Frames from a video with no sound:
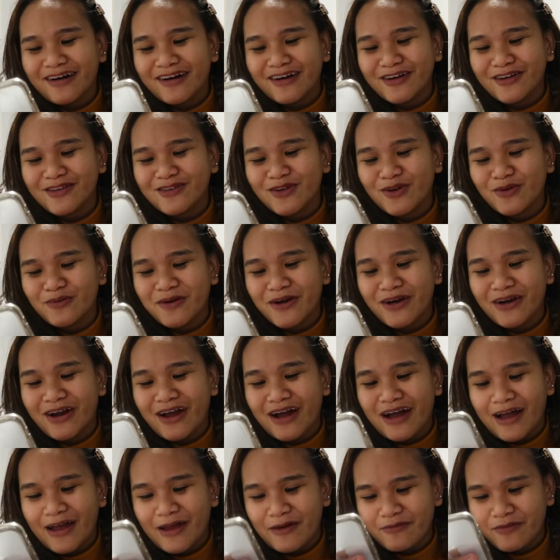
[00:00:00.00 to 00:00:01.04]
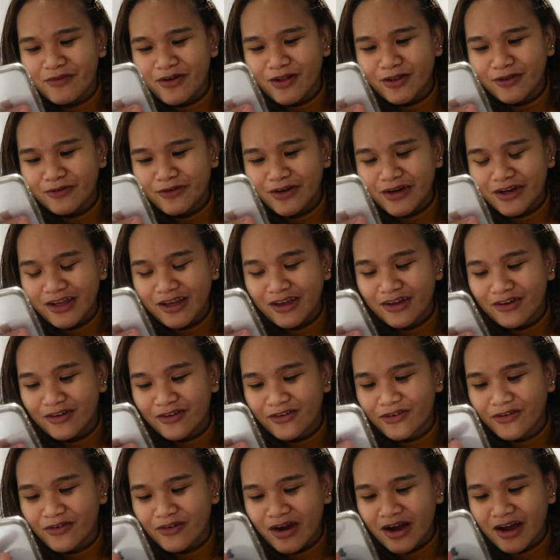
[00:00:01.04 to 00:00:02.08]
October, I'm already
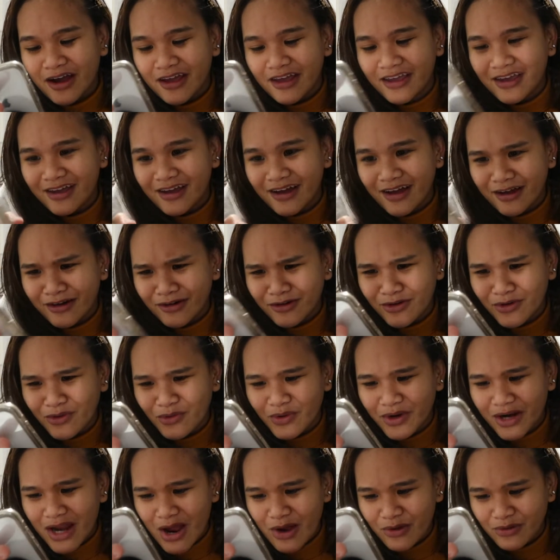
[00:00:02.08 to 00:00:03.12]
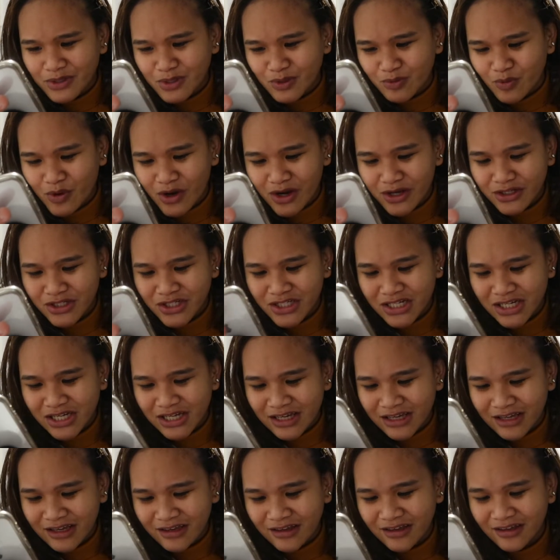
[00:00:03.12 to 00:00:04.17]
crying. I don't know what I was
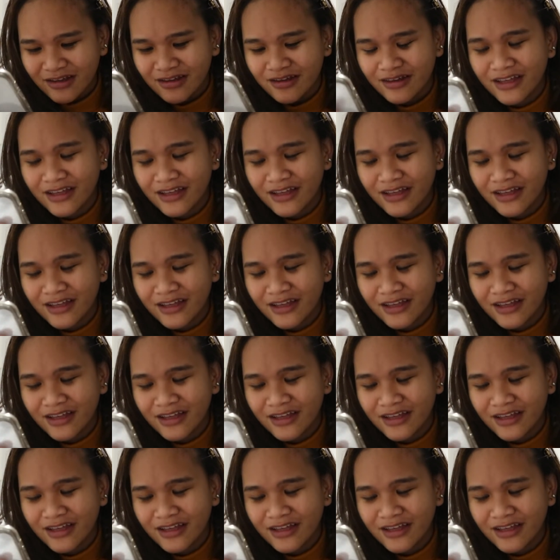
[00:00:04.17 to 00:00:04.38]
watching.